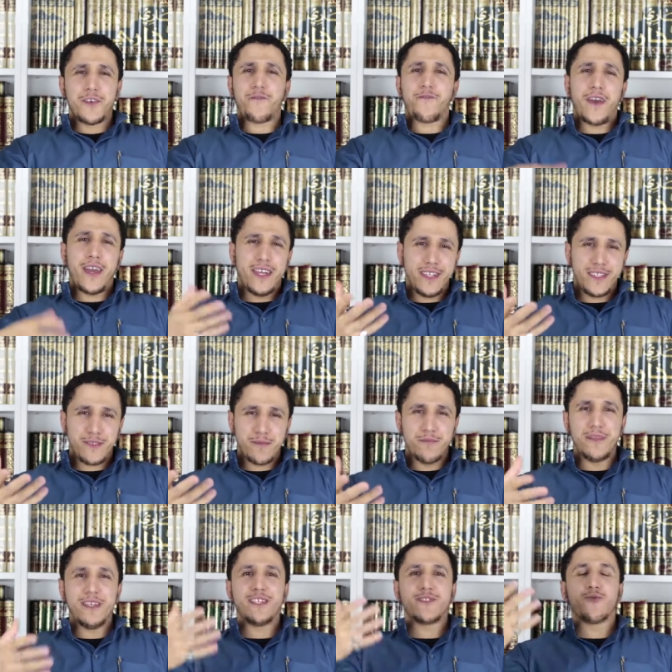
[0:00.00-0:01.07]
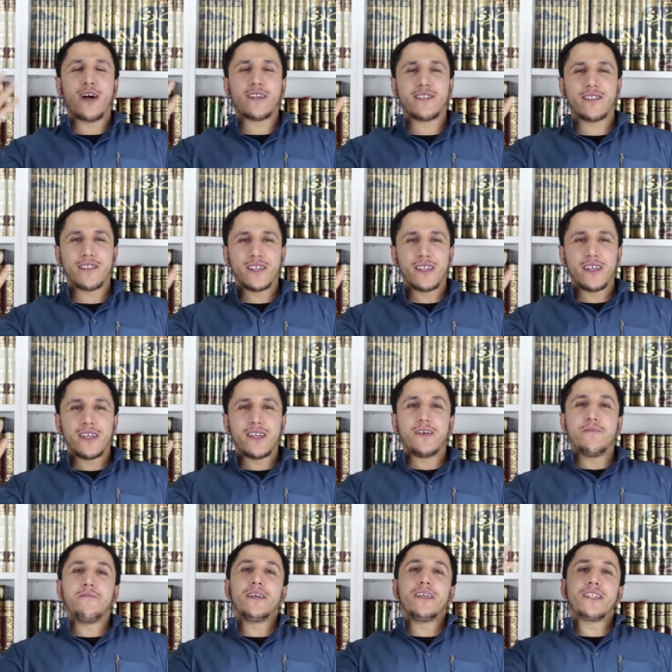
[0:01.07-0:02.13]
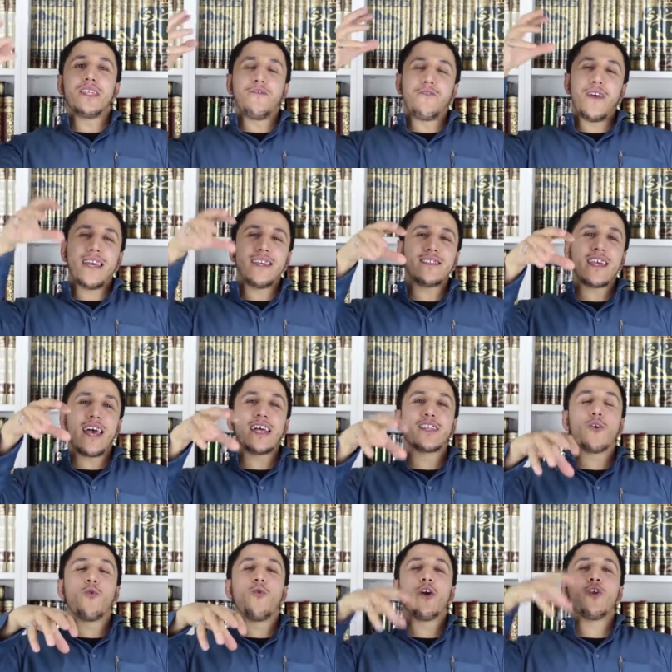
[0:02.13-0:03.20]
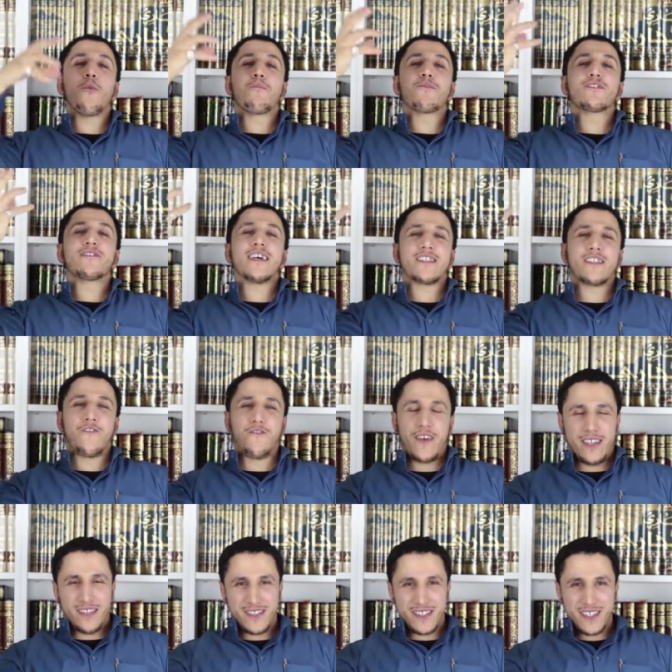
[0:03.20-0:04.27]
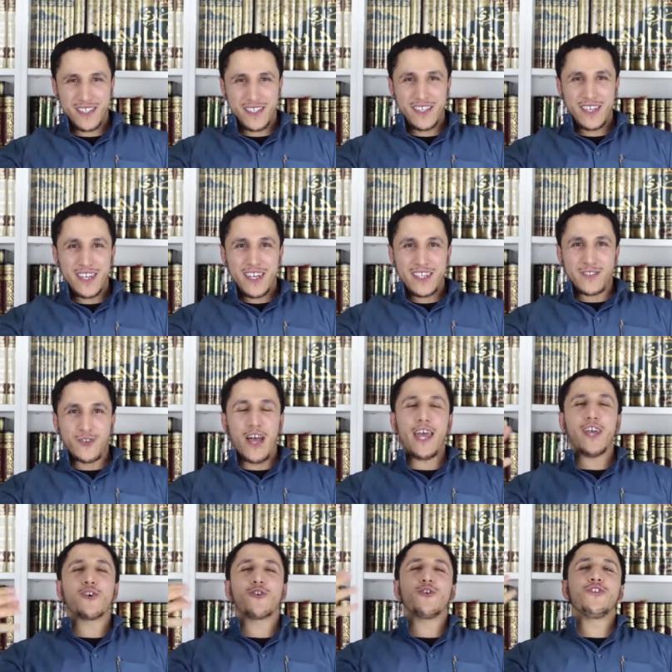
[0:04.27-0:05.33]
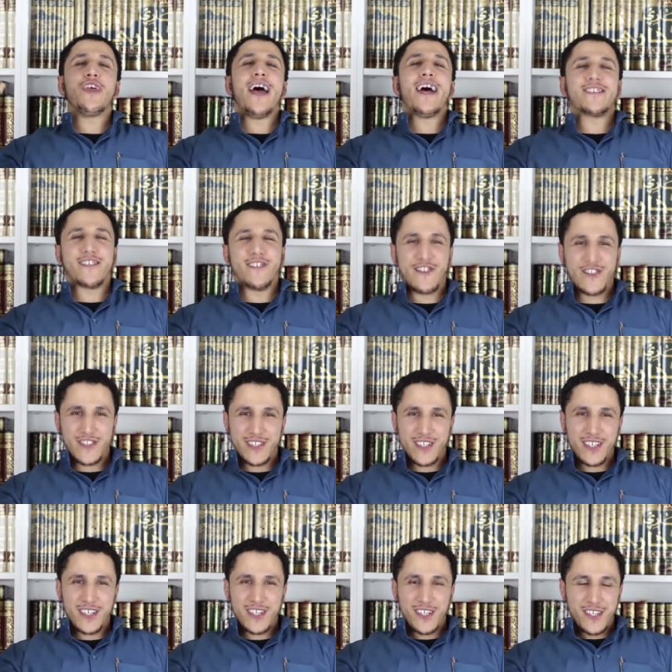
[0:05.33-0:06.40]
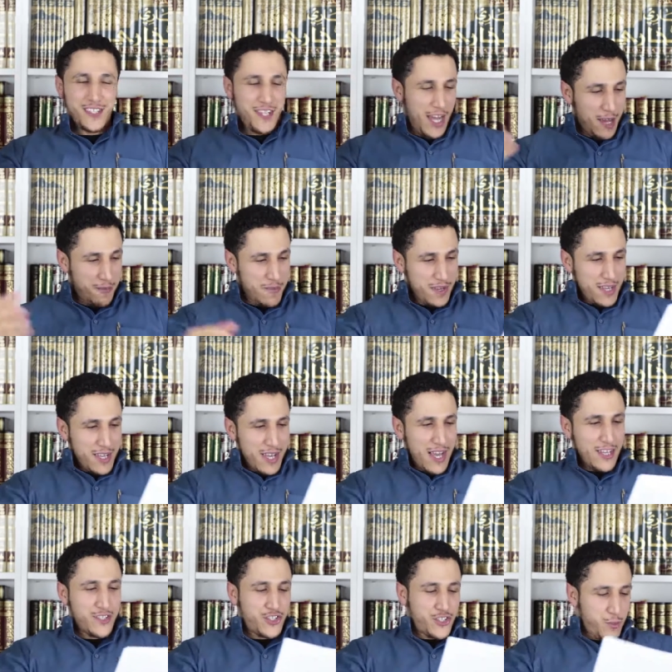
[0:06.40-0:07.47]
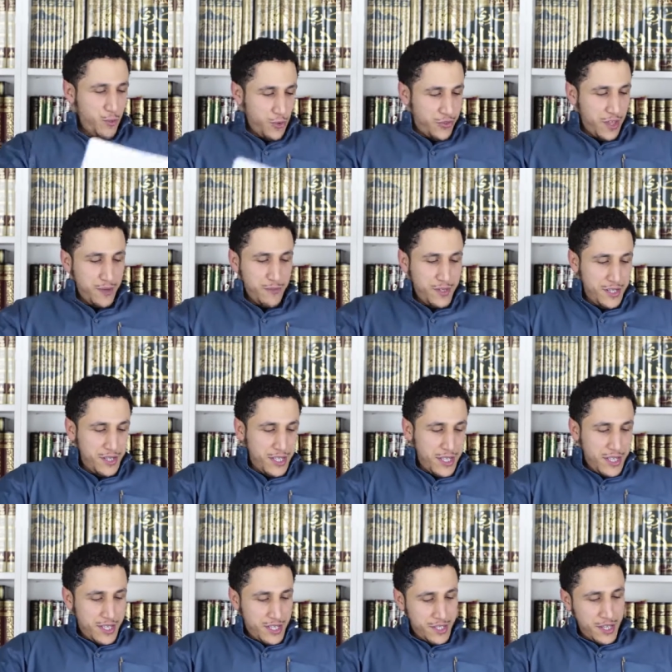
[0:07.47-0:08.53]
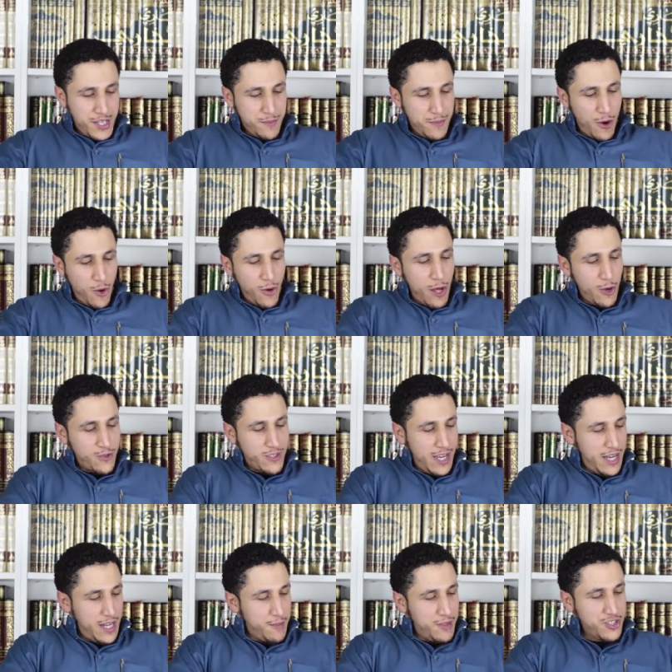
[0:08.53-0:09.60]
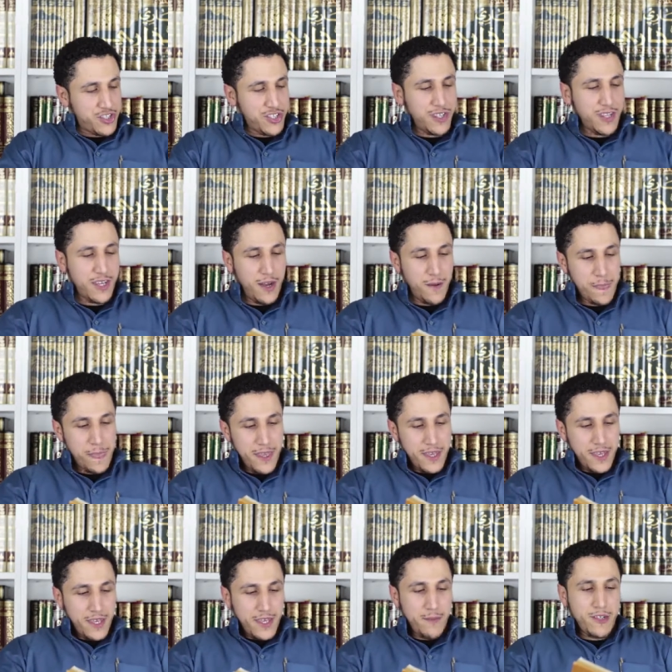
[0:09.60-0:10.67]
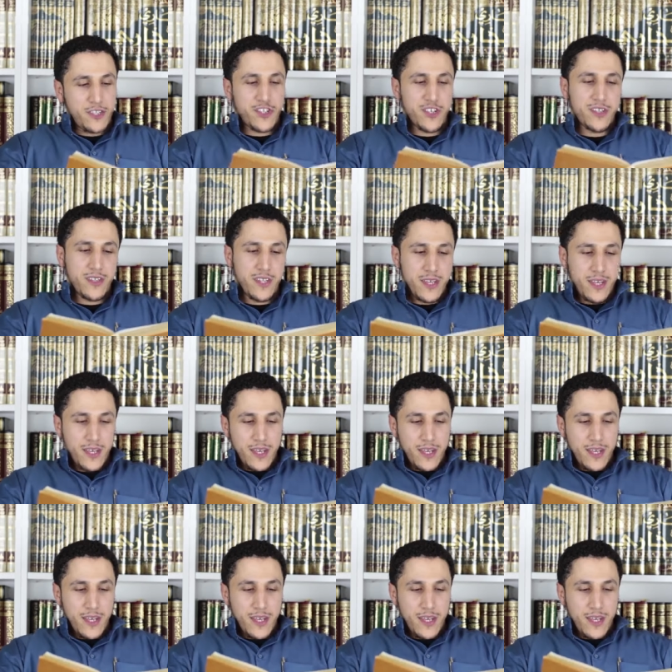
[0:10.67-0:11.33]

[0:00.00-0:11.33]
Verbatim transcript: the face means what? Mean the face and the one who possesses the face. So that includes the essence. Na'am. As the Shaykh Uthaymin rahimahullah ta'ala mentioned here, he mentioned,